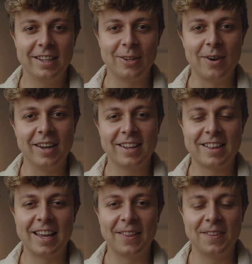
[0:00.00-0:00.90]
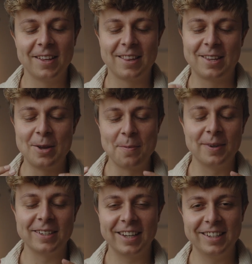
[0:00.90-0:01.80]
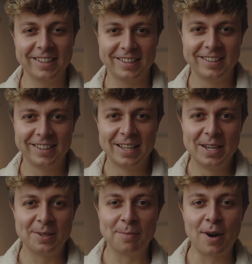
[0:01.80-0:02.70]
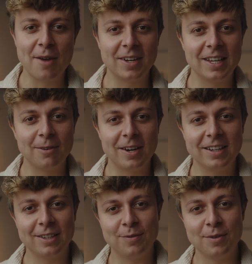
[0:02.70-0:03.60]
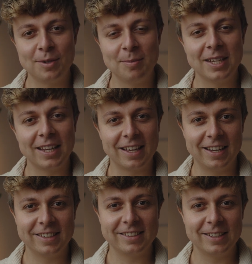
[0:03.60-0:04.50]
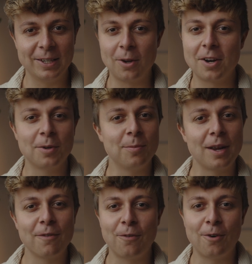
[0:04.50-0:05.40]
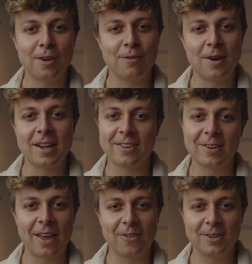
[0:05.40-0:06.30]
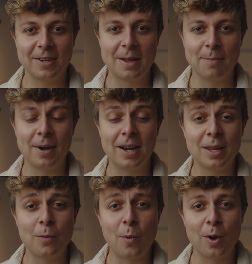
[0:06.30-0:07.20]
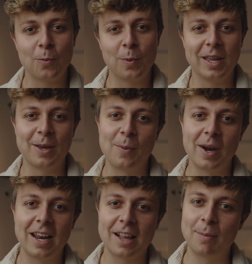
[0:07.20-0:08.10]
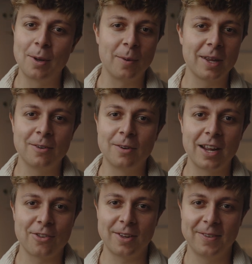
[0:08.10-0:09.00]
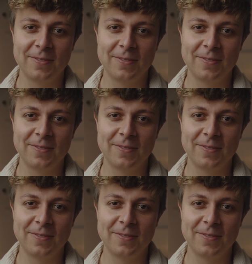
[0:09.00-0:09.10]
Johannes had the stupid idea to privately rent a 50-meter yacht in order to bring 40 friends together and party 1 week while exploring Croatia.